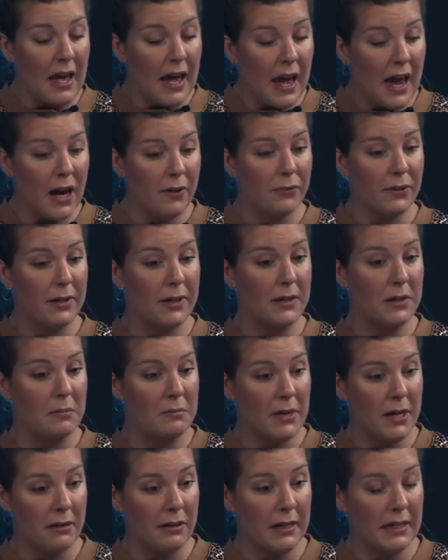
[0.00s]
African
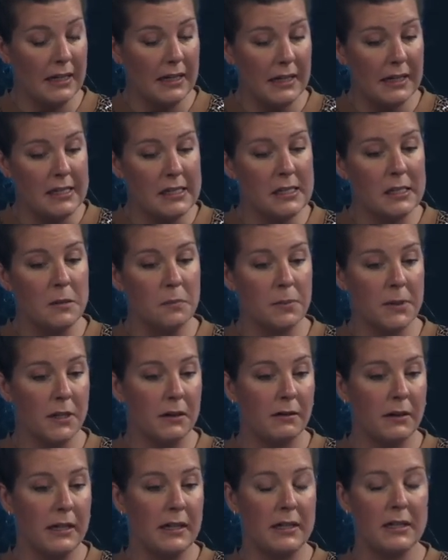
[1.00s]
American
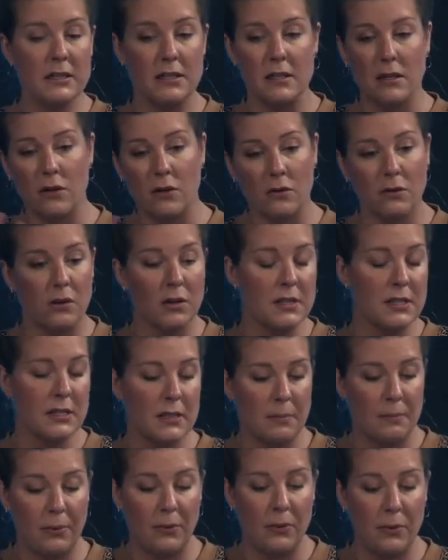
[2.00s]
experience across
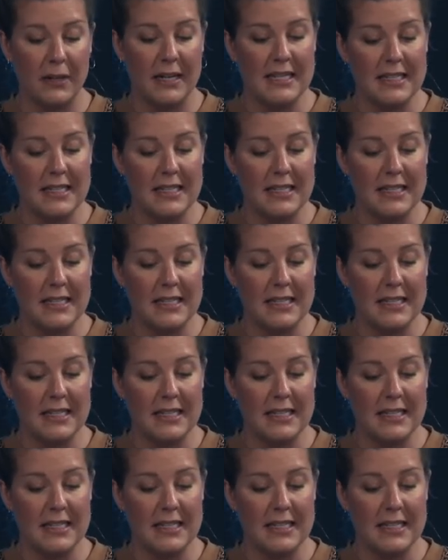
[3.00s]
the board,